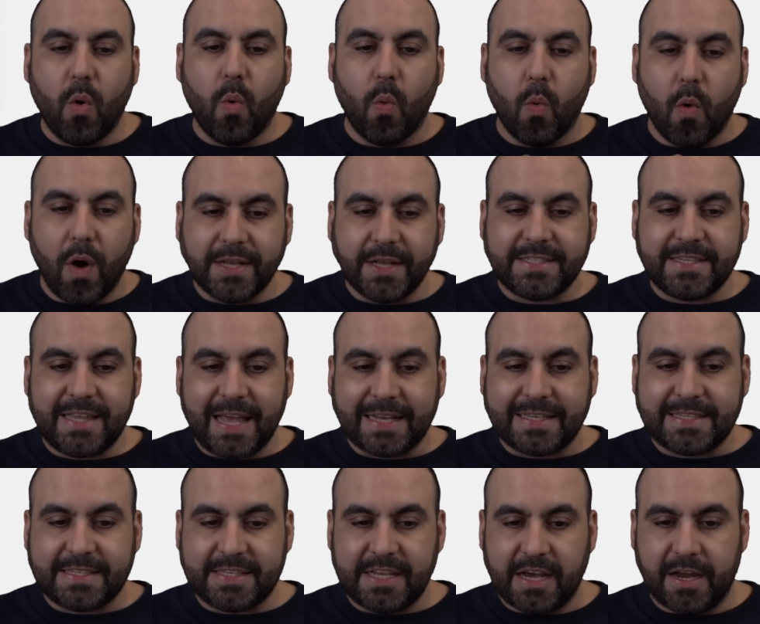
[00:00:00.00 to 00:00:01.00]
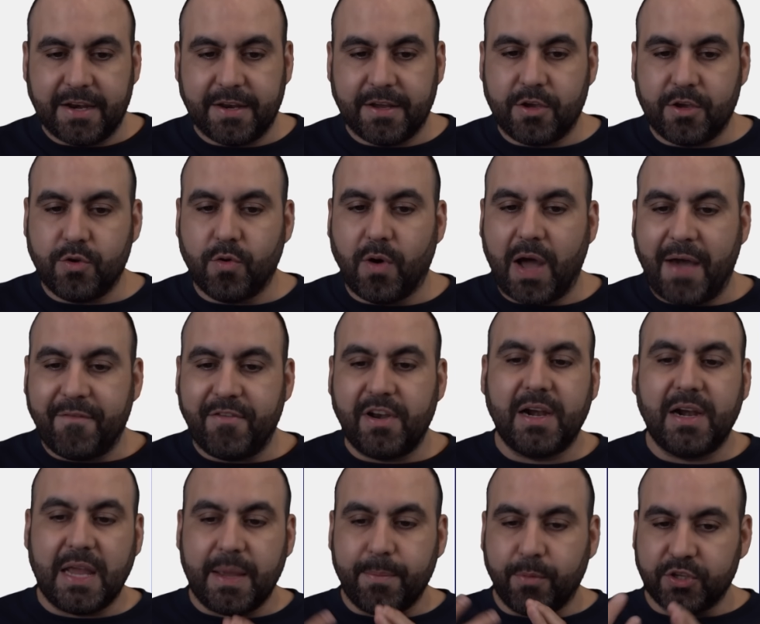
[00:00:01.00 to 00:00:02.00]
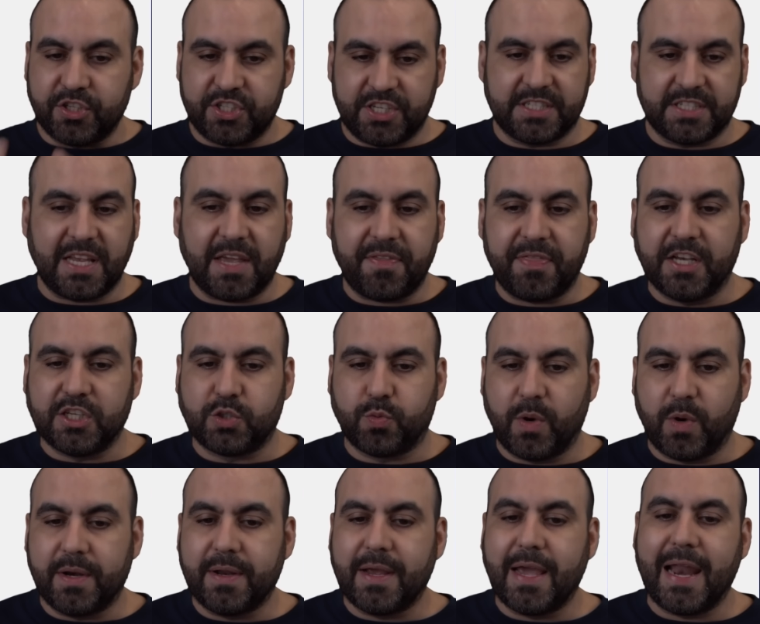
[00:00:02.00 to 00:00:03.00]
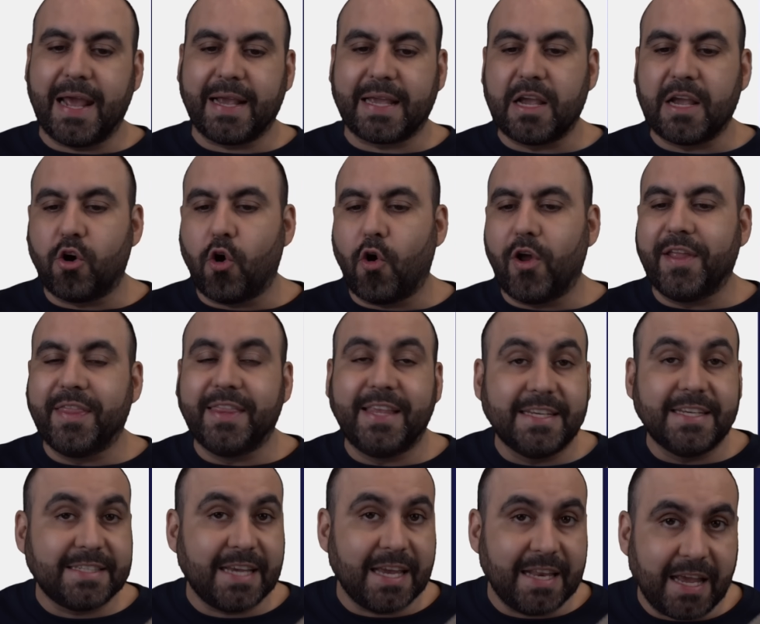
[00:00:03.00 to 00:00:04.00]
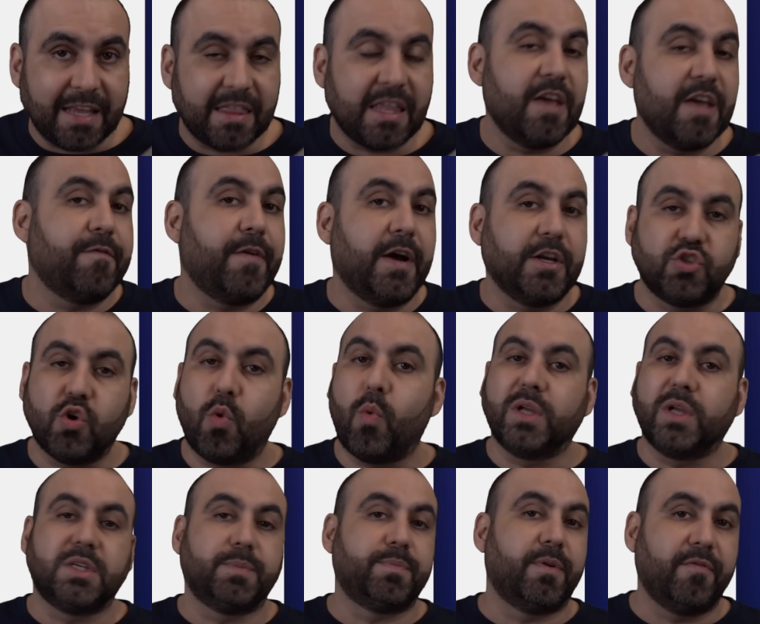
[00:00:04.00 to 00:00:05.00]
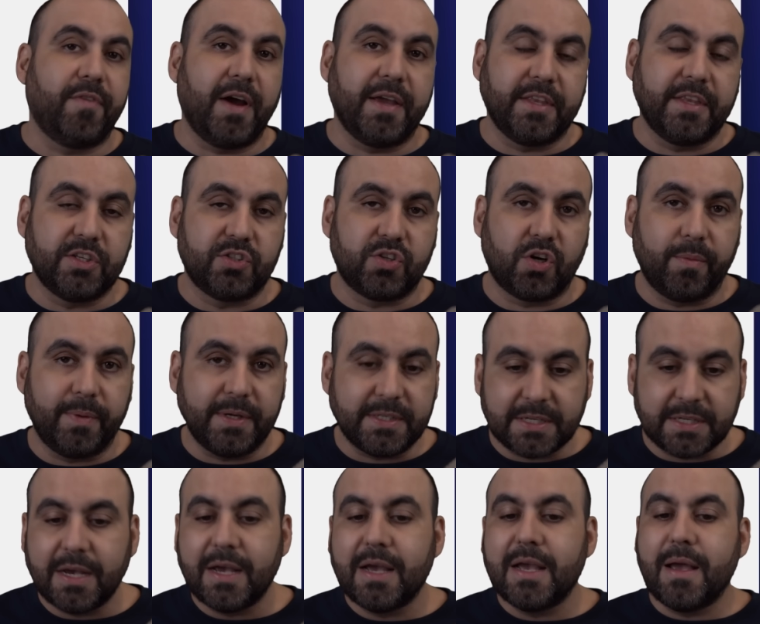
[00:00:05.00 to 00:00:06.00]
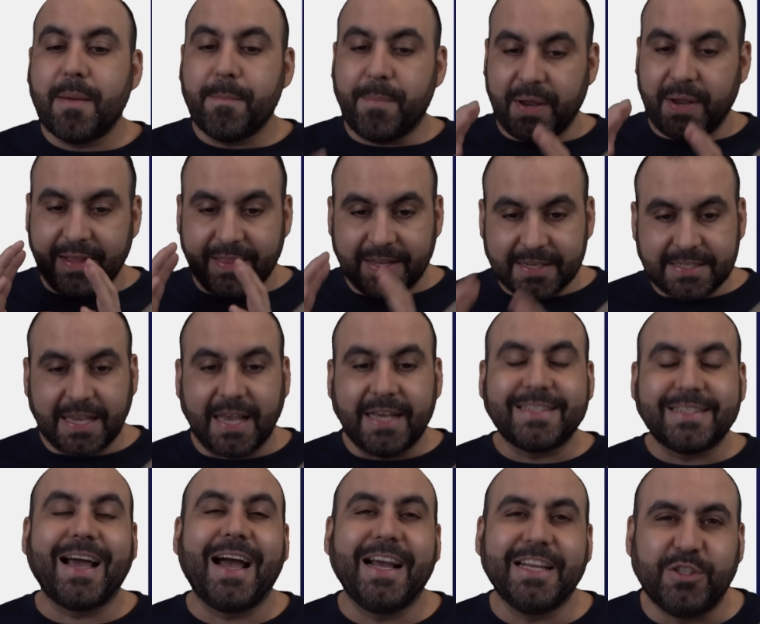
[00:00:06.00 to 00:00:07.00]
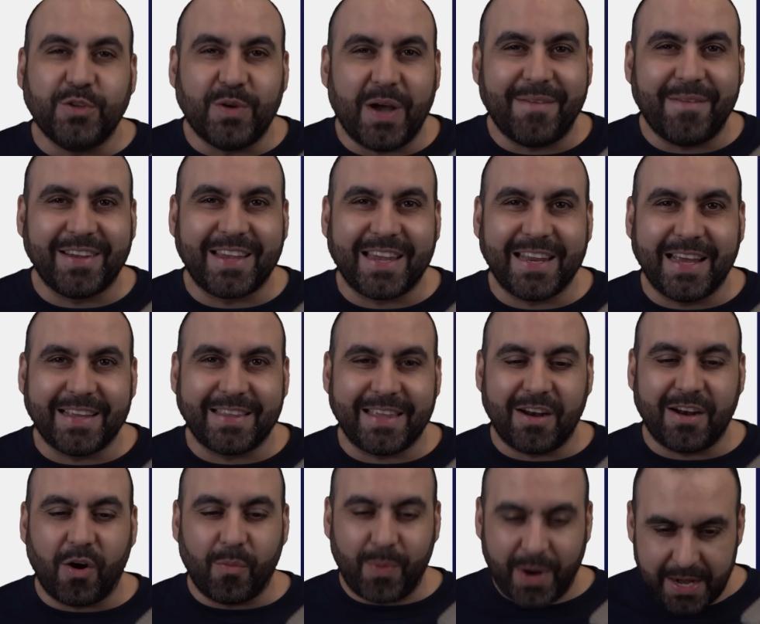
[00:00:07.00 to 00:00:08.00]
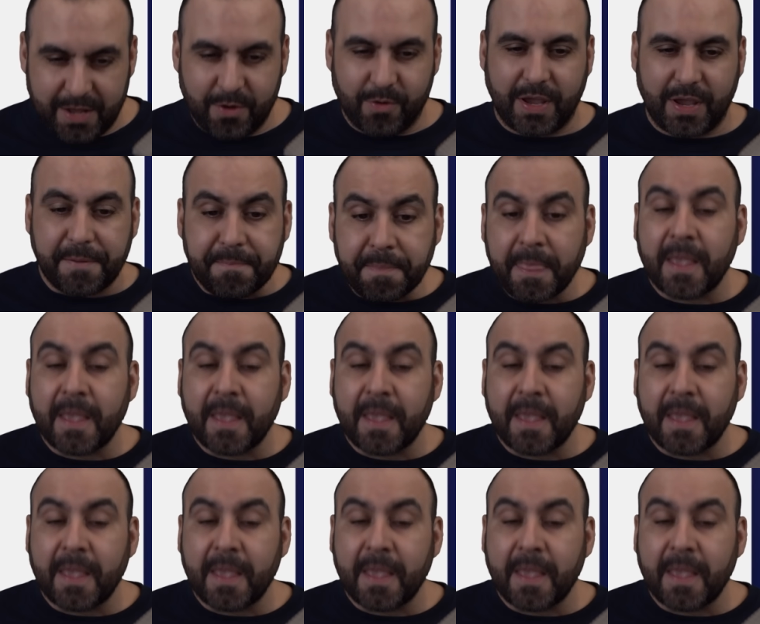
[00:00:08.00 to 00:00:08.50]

Once that's done, you'll have it enabled just like this one, and I can go ahead and disconnect if I don't want to provide this service. But in this case, I do have it connected already, okay?